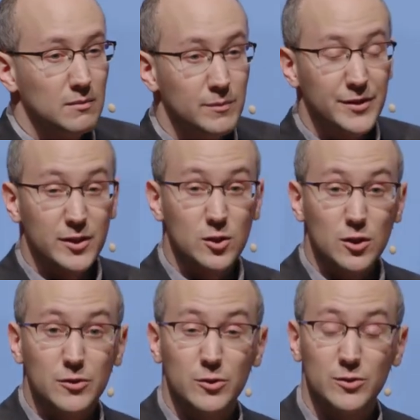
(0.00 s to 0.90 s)
But the
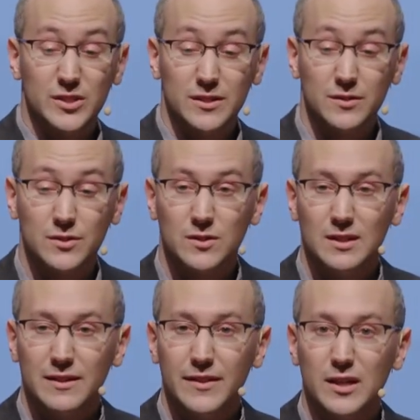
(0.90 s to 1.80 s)
good news is
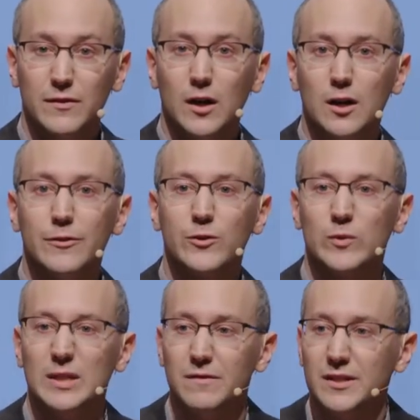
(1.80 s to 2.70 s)
that if all
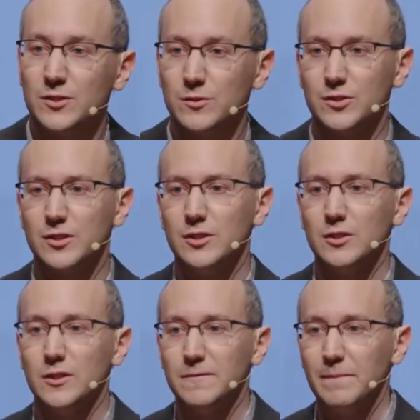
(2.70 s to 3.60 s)
three of these are
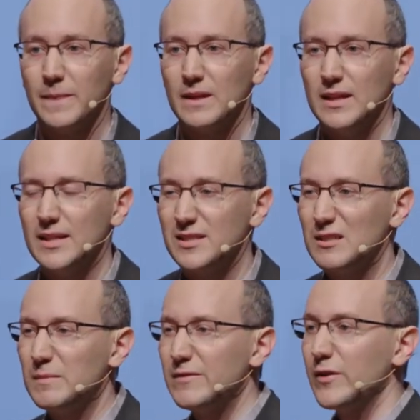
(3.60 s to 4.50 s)
secure, it's going
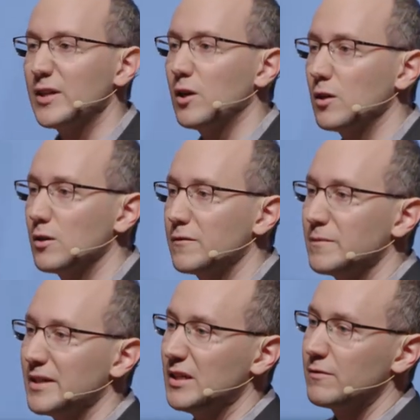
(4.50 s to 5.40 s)
to be very hard for
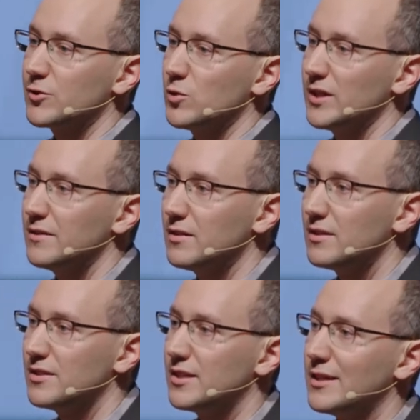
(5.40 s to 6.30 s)
my evil twin
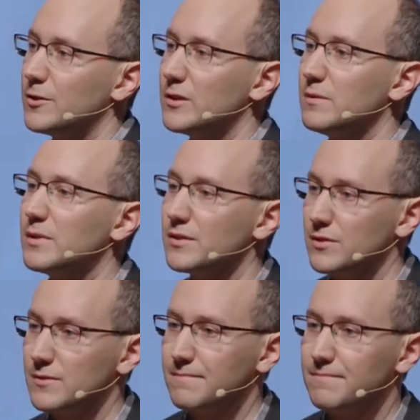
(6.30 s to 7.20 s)
to get your emails.